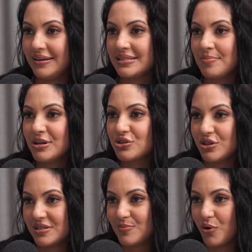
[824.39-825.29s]
It's something
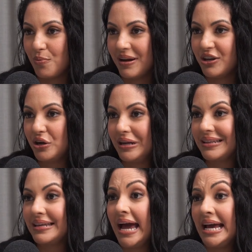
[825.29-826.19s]
so small, but
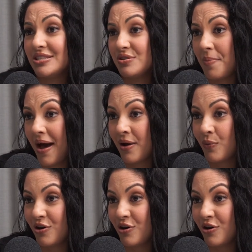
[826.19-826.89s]
like the Aesop hand